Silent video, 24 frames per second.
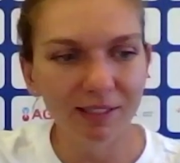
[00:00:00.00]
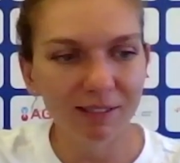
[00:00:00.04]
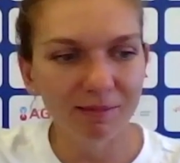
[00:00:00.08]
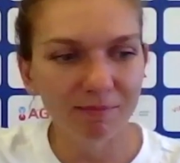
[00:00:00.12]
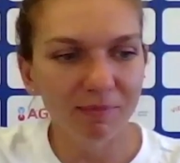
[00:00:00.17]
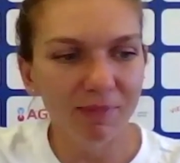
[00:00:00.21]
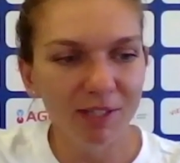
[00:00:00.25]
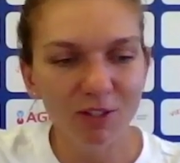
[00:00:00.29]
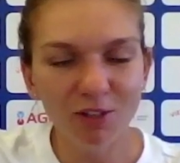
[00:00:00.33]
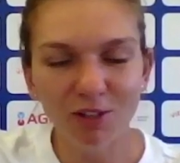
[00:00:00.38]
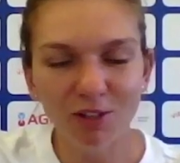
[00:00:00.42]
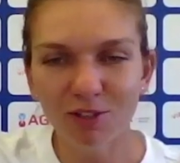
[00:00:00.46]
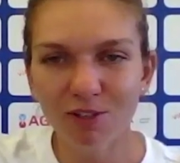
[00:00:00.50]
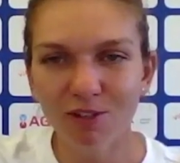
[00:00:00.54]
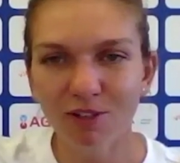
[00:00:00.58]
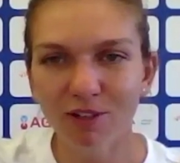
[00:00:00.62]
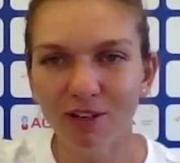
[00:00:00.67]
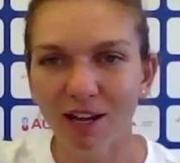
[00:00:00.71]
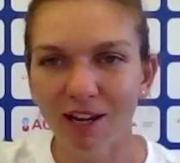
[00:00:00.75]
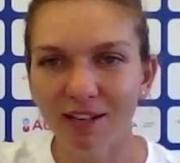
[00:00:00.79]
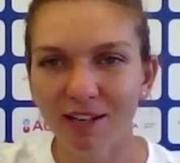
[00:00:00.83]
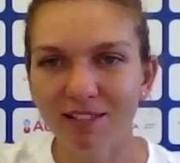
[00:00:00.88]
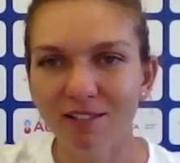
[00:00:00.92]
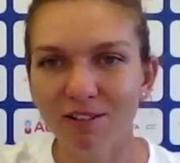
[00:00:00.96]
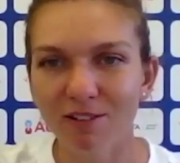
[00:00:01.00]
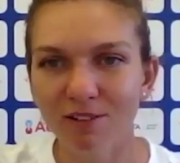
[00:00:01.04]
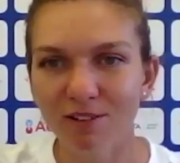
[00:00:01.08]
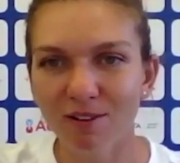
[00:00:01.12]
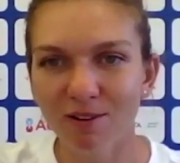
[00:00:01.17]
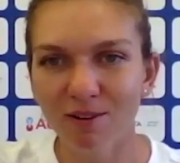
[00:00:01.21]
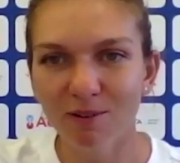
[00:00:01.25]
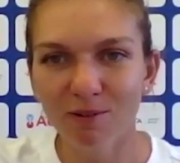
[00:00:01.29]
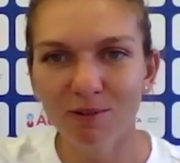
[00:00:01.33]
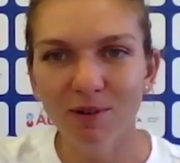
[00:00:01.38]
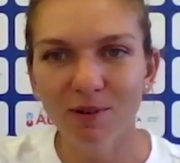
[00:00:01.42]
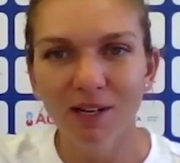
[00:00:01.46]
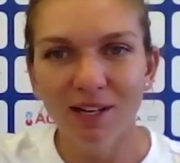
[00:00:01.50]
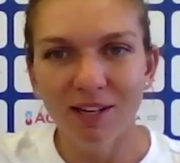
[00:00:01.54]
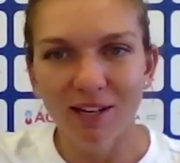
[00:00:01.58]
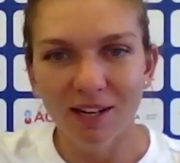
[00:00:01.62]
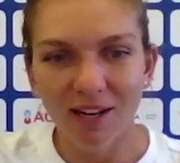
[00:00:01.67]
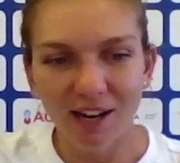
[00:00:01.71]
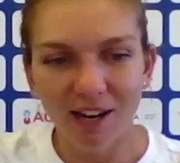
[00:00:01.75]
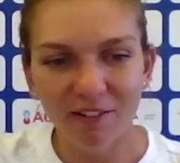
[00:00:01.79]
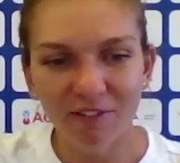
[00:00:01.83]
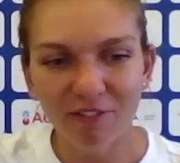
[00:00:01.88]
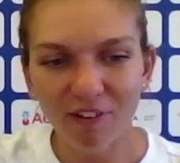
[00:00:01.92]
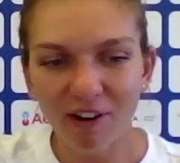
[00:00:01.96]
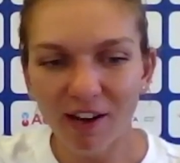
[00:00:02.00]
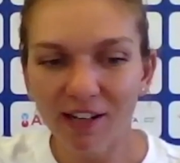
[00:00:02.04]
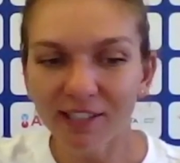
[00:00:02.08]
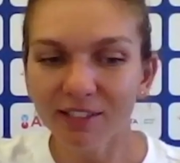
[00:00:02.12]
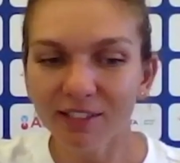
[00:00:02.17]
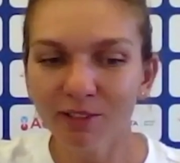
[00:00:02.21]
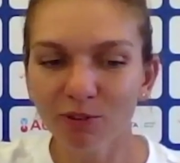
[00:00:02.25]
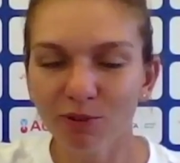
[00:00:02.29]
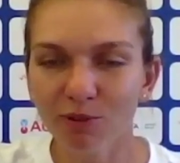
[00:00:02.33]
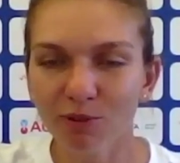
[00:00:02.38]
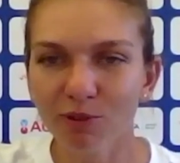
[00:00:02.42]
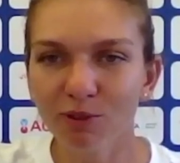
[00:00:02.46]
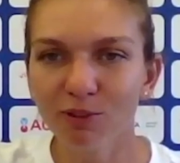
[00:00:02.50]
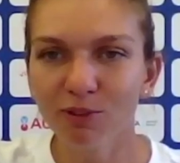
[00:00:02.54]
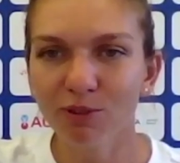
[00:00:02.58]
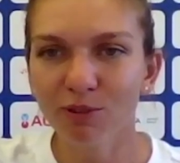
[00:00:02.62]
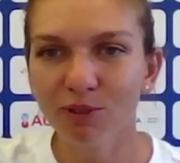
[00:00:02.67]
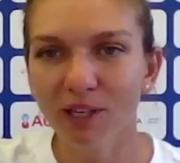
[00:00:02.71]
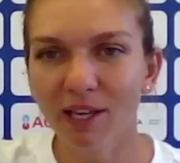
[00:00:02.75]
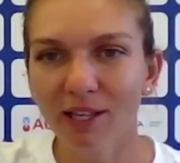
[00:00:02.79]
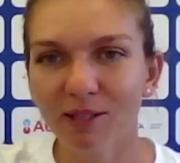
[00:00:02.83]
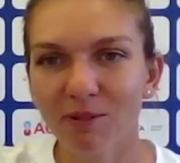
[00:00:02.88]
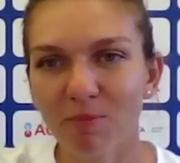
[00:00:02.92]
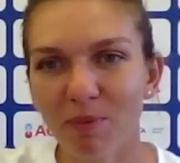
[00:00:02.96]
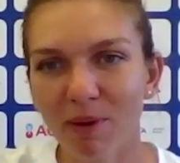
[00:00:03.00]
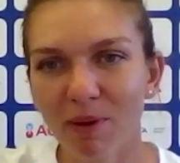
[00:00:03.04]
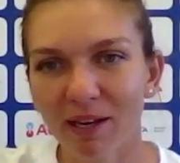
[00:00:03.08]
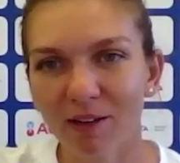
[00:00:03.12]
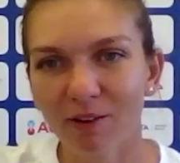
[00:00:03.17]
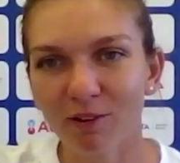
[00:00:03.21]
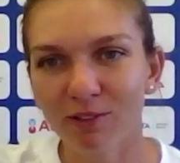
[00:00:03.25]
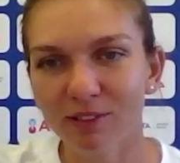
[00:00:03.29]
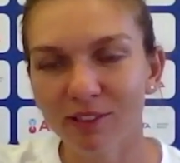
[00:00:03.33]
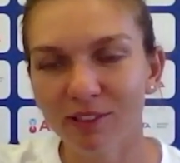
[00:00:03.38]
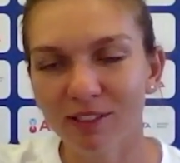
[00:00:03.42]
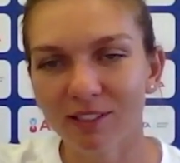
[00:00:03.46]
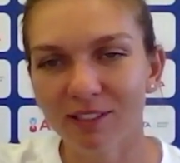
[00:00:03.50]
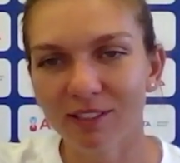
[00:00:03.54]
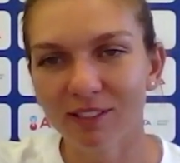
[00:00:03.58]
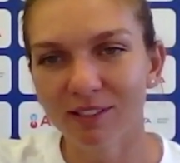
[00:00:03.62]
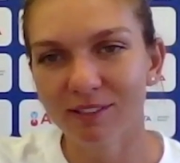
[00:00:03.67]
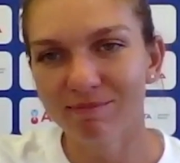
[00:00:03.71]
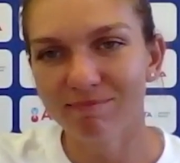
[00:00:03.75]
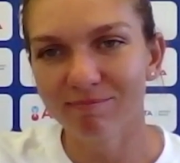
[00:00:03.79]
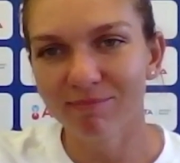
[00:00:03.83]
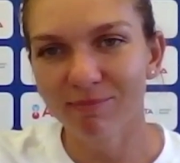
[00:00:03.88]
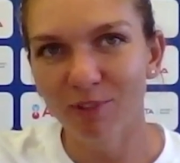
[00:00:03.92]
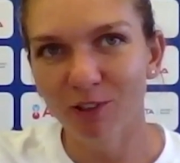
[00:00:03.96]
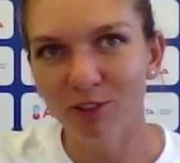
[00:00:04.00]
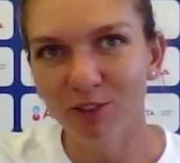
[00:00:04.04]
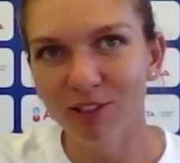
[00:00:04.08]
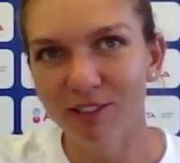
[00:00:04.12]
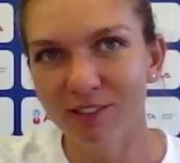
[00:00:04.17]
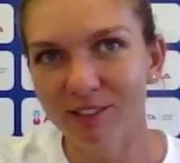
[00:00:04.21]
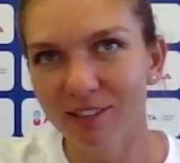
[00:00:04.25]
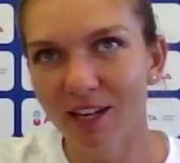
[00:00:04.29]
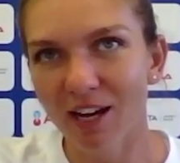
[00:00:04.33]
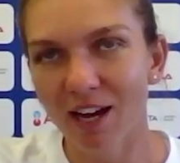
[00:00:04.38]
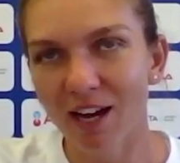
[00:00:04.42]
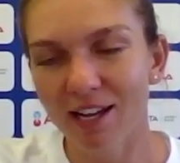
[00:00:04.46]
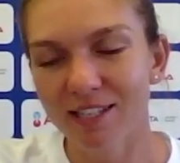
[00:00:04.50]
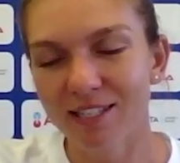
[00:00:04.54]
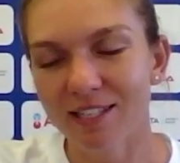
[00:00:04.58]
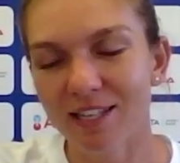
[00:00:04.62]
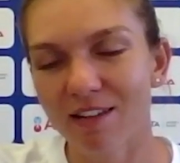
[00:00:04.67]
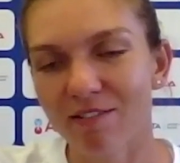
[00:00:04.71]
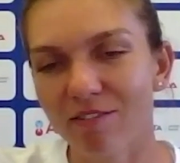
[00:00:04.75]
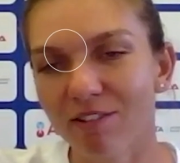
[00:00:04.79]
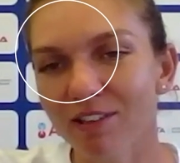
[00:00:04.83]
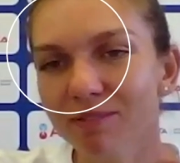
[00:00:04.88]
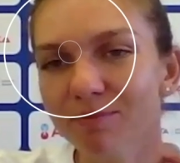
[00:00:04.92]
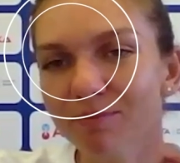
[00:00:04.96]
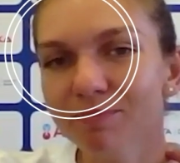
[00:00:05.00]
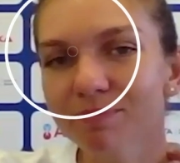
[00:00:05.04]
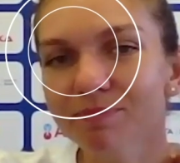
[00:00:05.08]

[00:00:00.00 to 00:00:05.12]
it's also nice. So I fight to get back on the highest level.